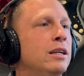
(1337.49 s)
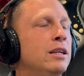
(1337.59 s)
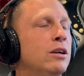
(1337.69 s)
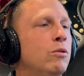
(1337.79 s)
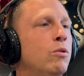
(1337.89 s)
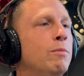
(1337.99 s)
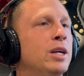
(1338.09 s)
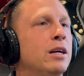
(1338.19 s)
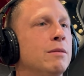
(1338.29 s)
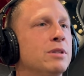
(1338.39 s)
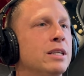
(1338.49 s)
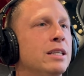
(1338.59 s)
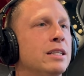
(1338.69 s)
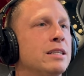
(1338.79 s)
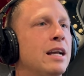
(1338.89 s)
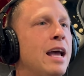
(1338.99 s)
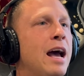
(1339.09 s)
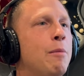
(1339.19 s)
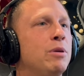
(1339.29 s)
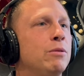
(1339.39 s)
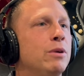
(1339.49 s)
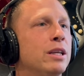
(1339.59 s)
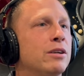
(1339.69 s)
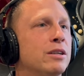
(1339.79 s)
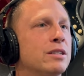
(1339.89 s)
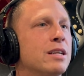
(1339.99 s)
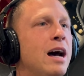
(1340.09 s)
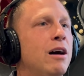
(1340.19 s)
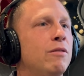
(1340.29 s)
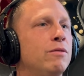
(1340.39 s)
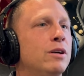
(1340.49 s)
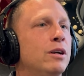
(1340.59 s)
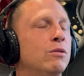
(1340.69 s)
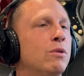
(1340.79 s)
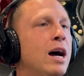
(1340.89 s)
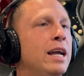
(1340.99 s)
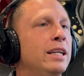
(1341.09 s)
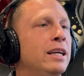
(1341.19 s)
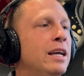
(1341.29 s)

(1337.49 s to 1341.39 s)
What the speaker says: a woman comes in that's not happy with herself, right,